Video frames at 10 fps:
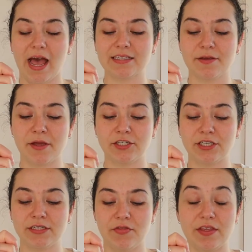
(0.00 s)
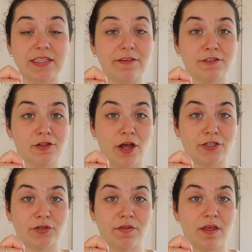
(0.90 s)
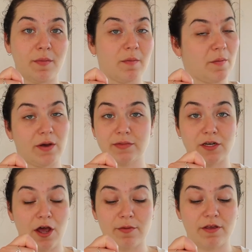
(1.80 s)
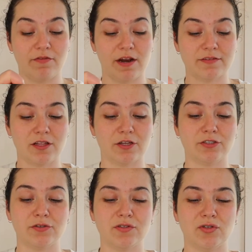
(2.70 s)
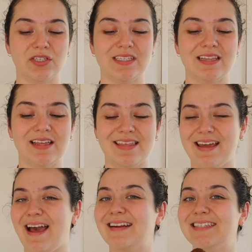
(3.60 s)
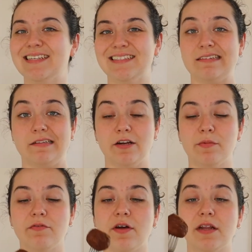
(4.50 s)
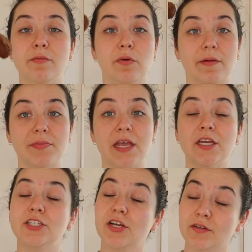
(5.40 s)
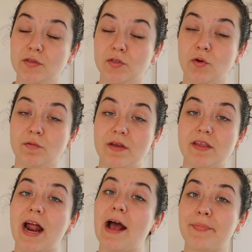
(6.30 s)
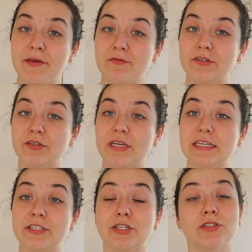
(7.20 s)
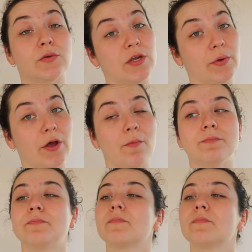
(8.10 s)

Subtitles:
As I mentioned, these have cilantro in them and my mom's not a big fan of cilantro, so she said that they kind of tasted a little bit funny, but she also told me that I'm the official taster, so here we go.